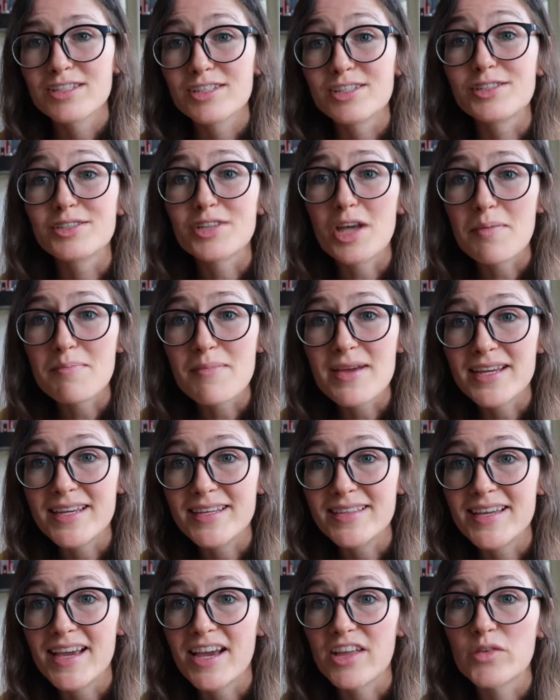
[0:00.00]
to stop
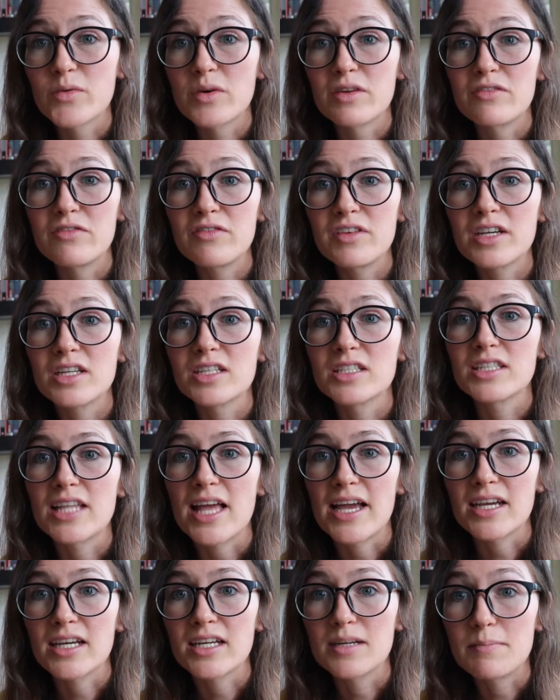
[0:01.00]
making the other one feel
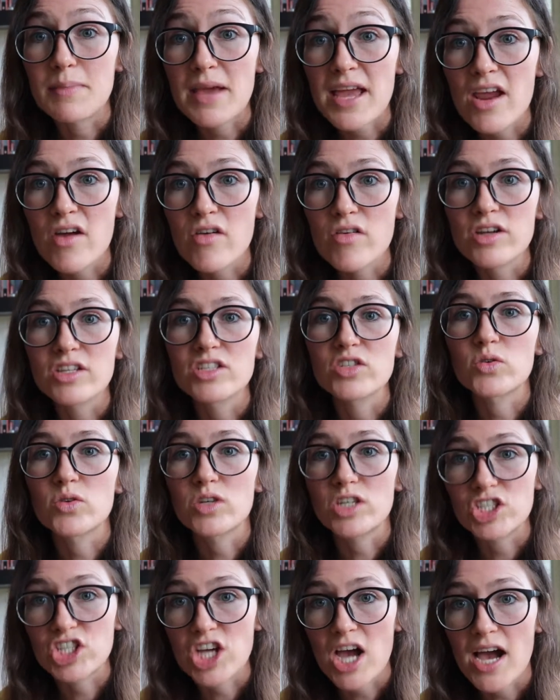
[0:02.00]
like a parent
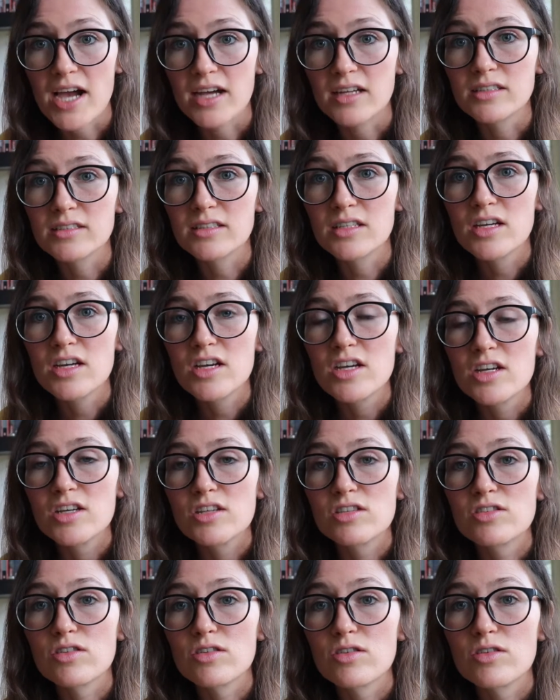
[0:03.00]
or a child.
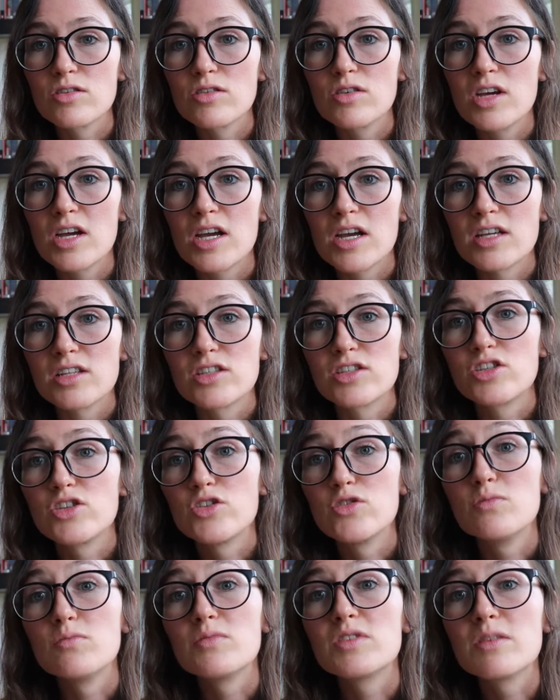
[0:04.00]
So
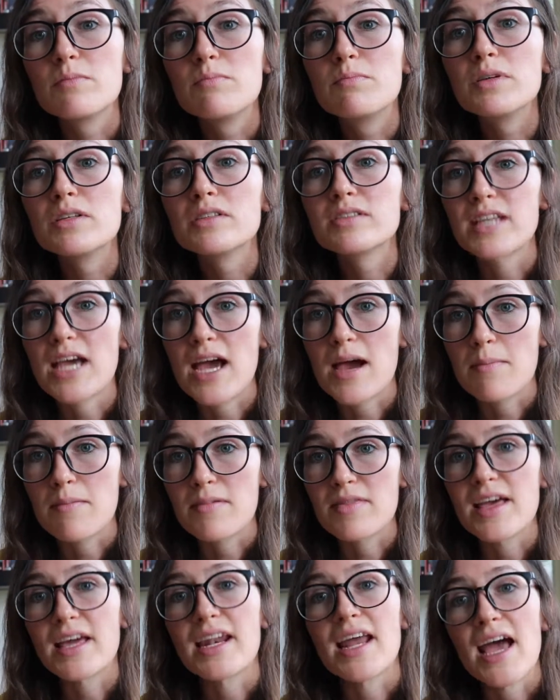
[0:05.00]
to build up
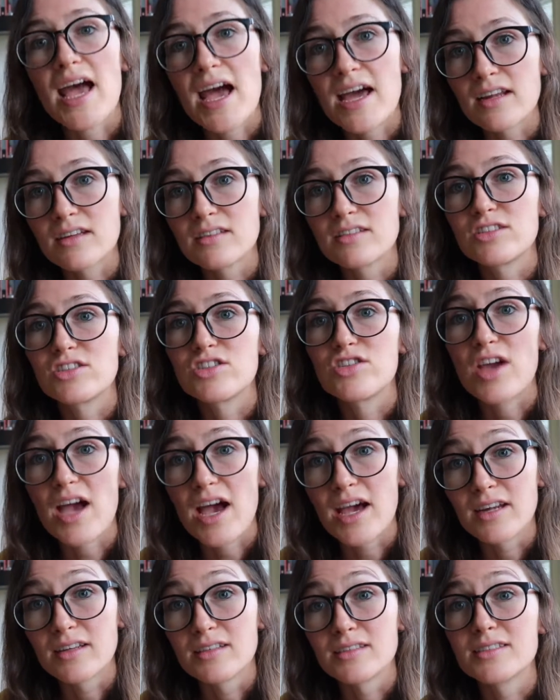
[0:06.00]
that adult to
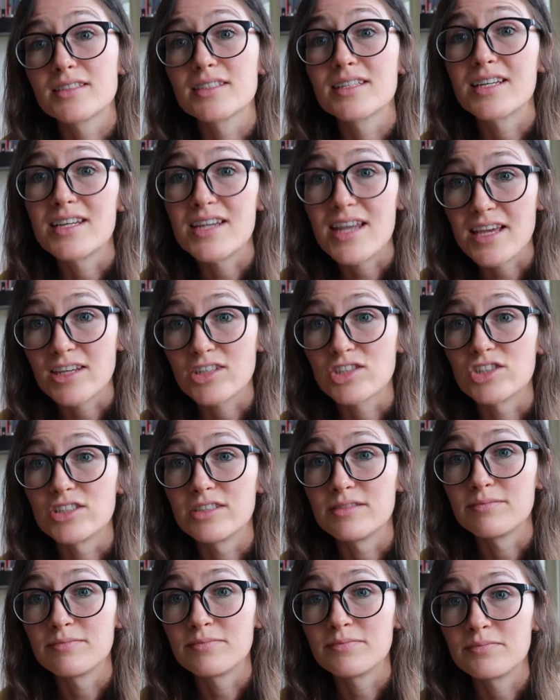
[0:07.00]
adult
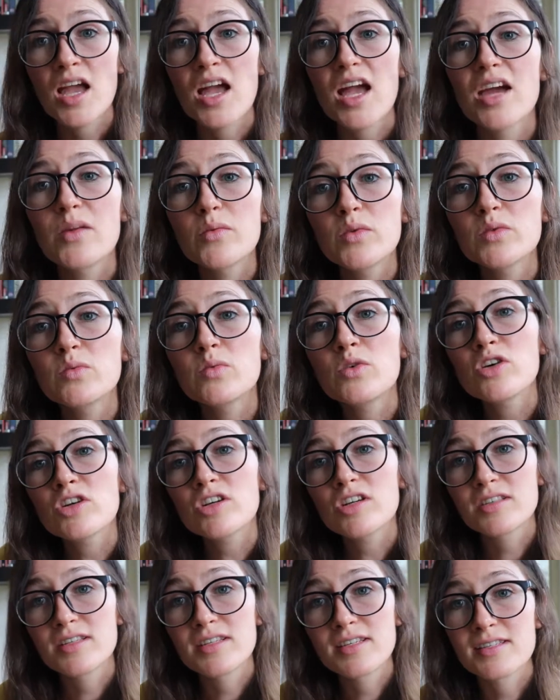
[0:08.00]
connection. And we'd
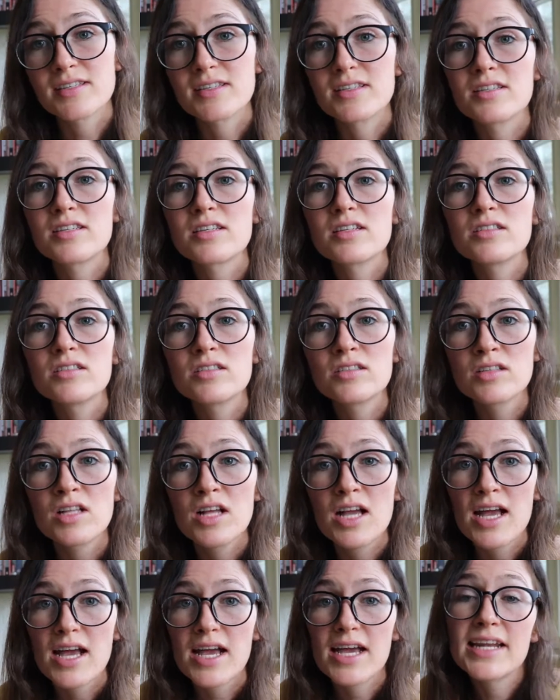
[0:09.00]
work on this until
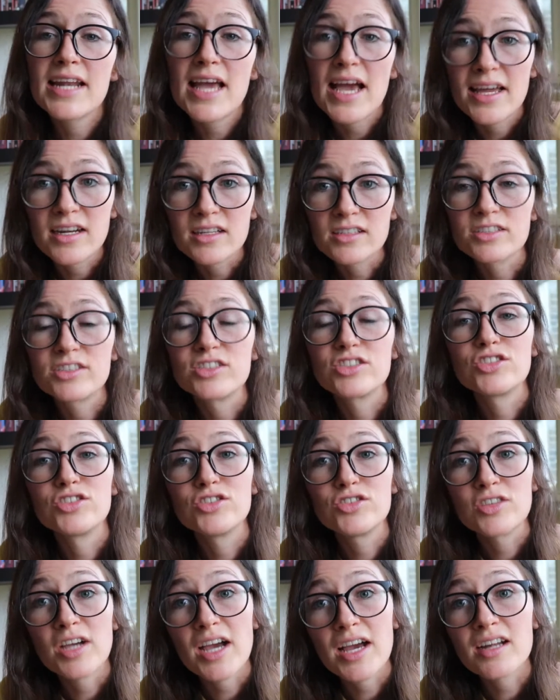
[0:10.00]
an adult
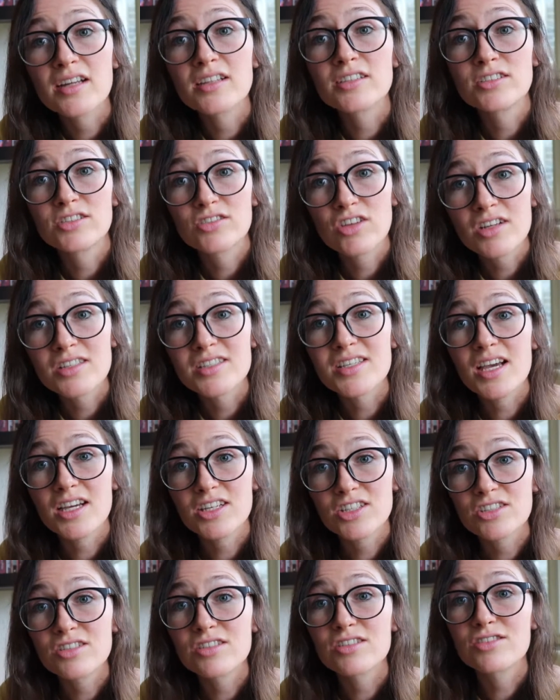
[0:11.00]
to adult
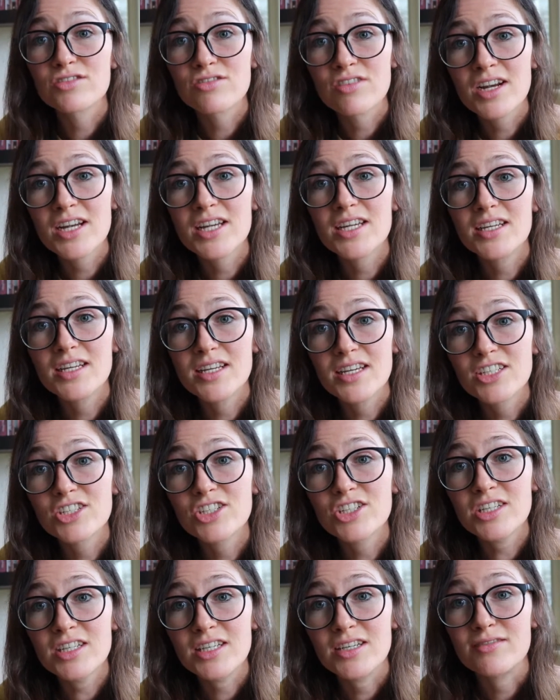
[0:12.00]
transaction is really
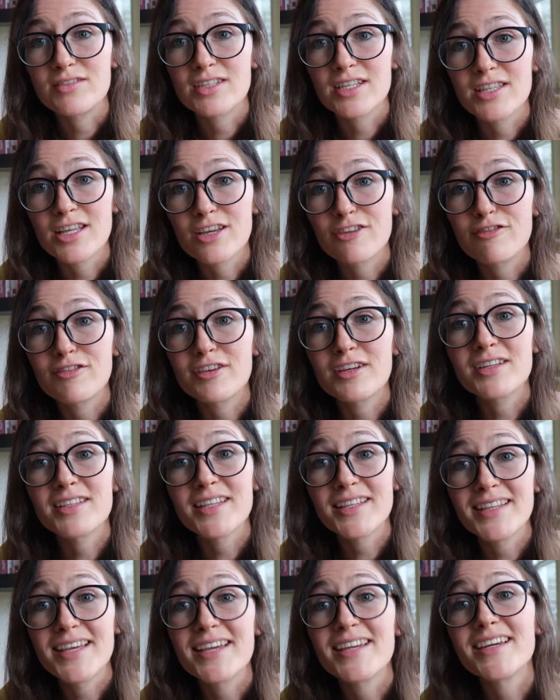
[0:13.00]
achieved and they feel
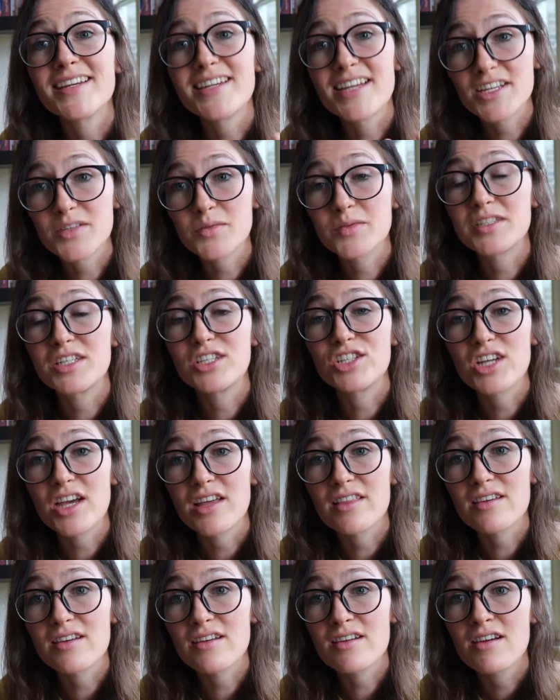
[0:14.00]
that they connect with each
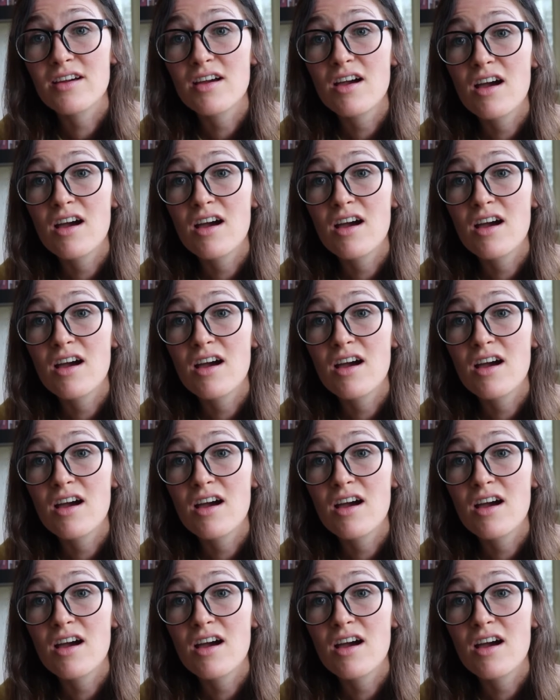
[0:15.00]
other